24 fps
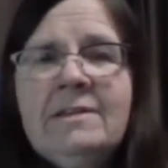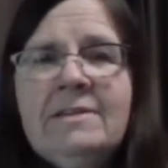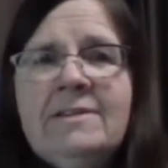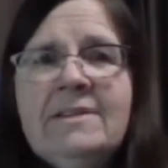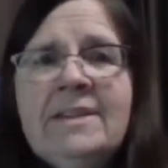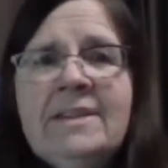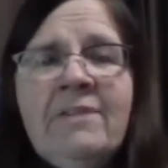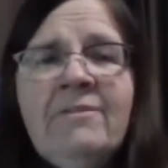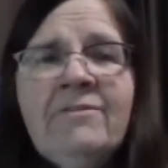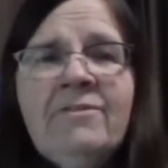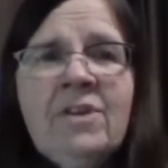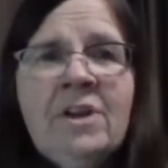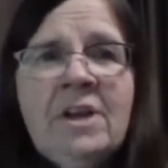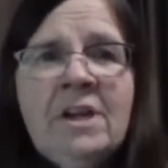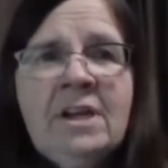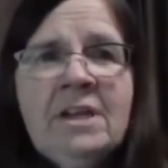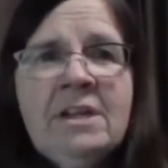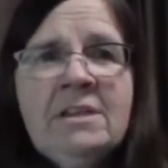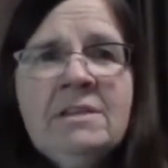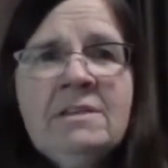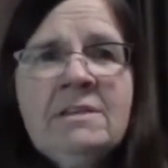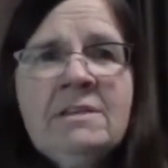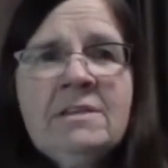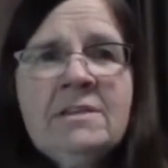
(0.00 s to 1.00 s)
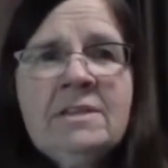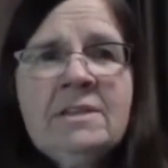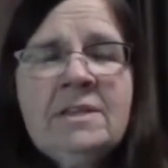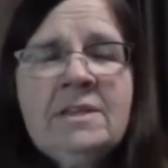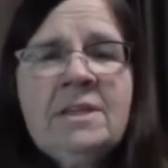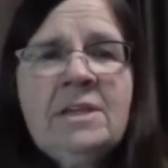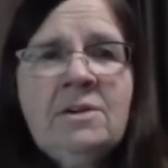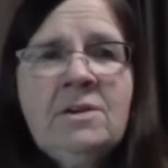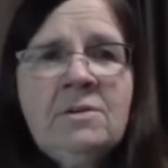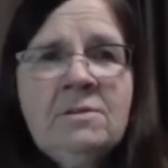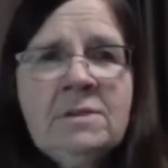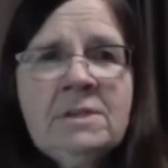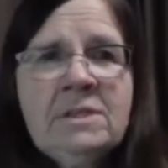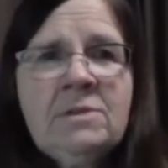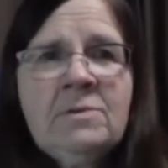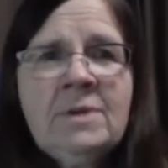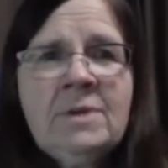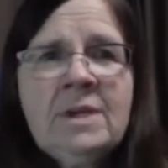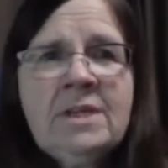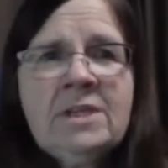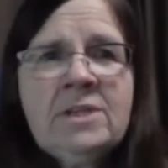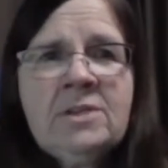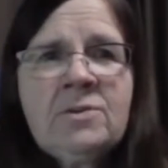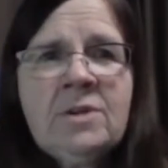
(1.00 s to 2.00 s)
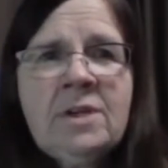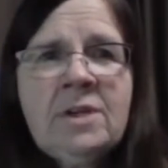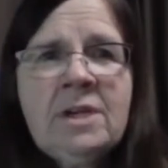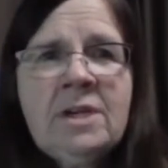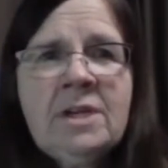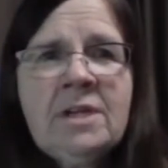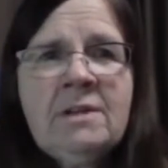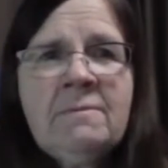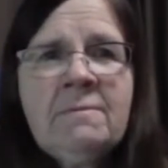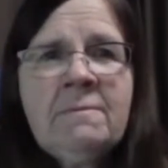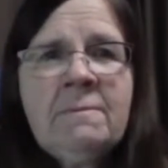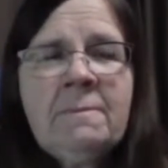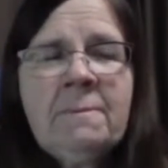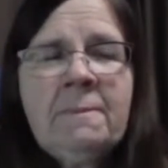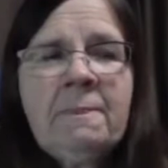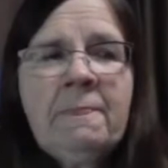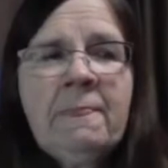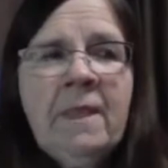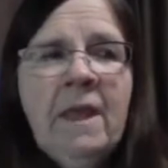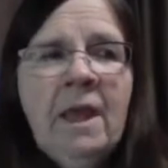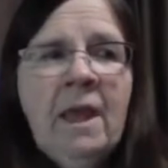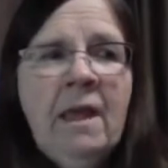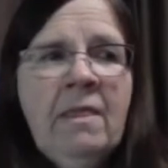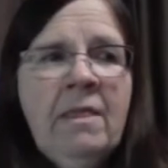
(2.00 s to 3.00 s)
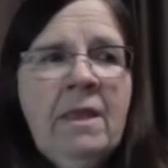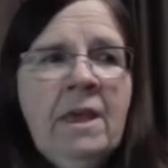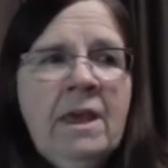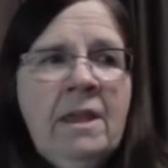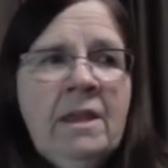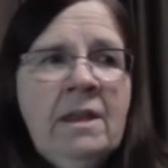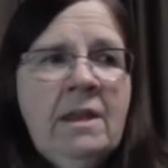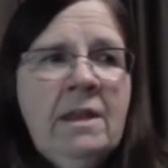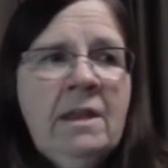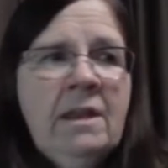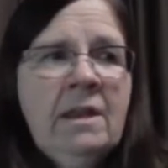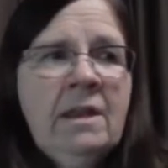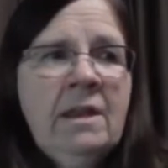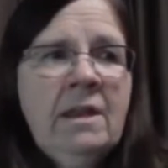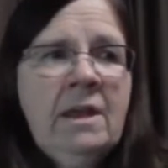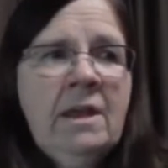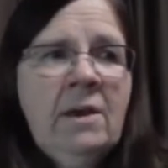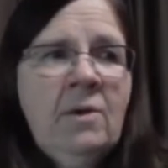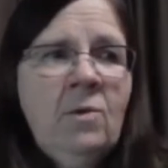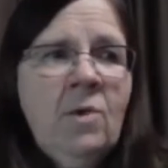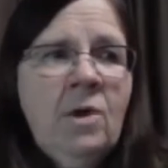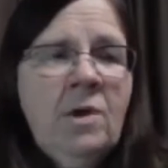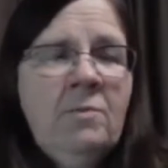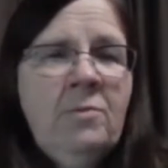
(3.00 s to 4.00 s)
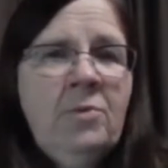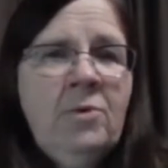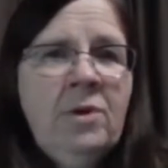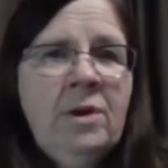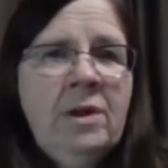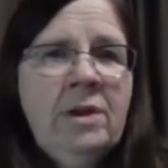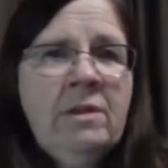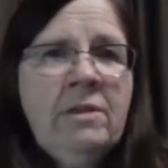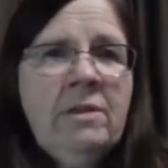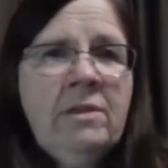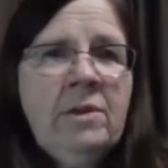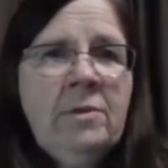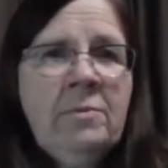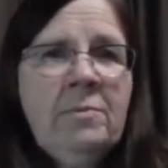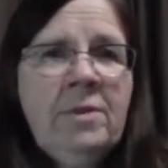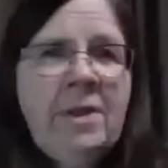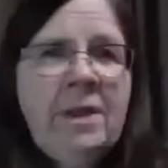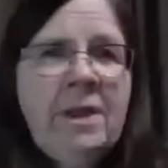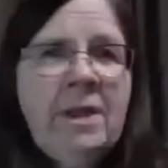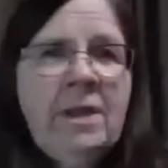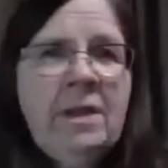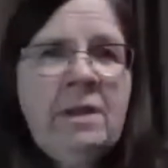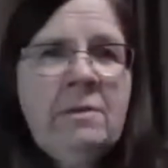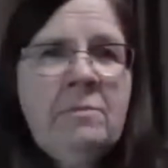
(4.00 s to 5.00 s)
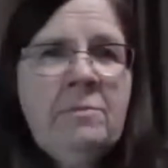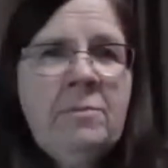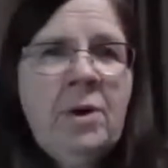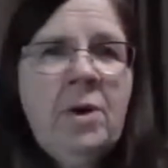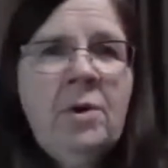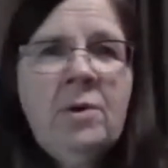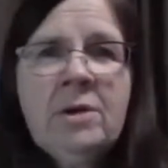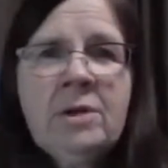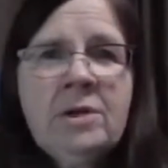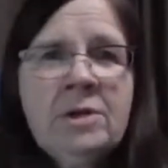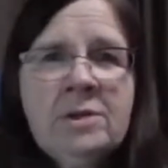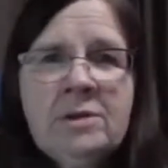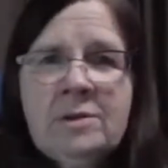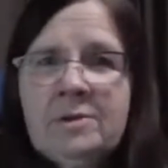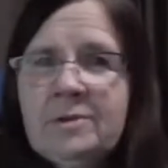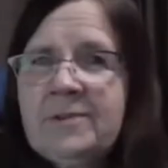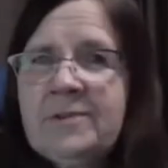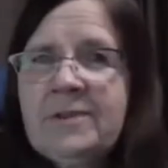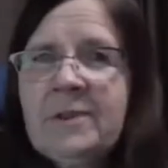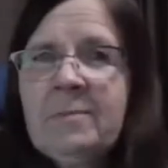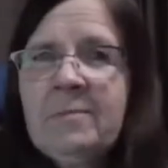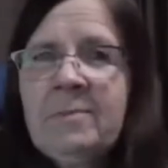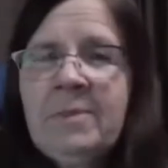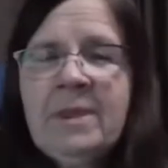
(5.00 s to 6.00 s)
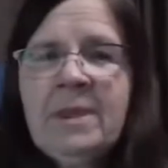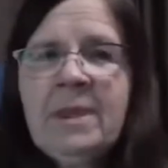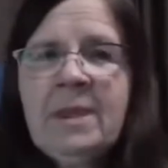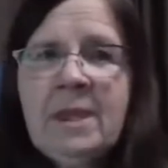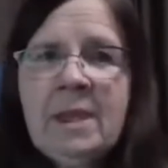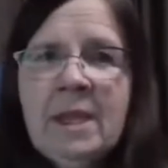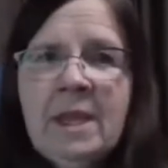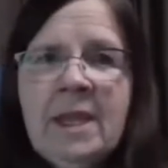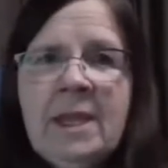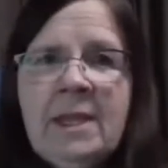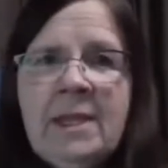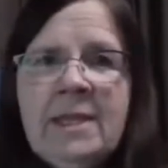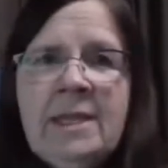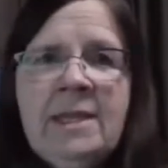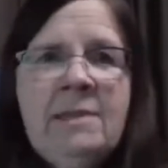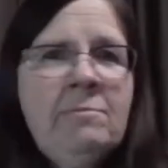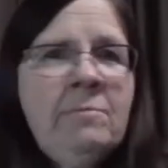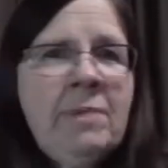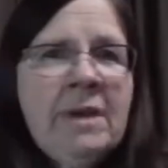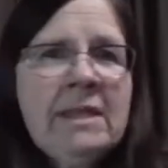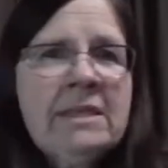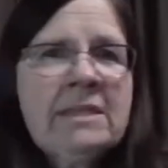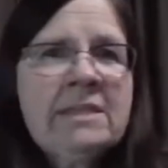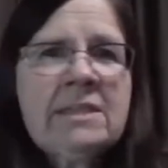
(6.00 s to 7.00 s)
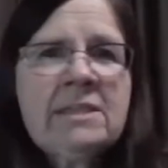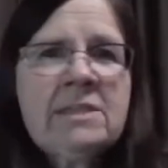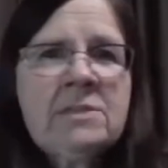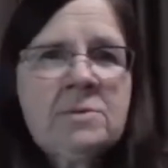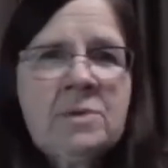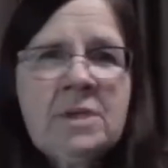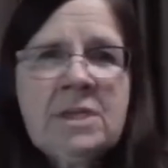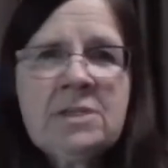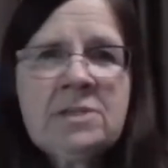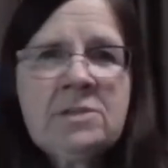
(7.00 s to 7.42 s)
stay friends. He owns the restaurant, and then at one point they're playing poker or something, and he bets his